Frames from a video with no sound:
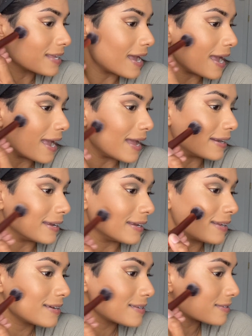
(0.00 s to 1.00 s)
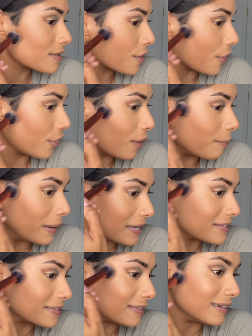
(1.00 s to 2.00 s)
and it is the
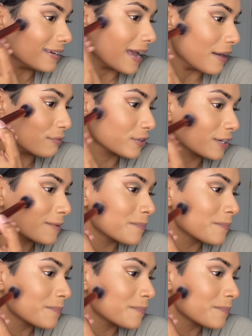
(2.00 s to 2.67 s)
best thing ever.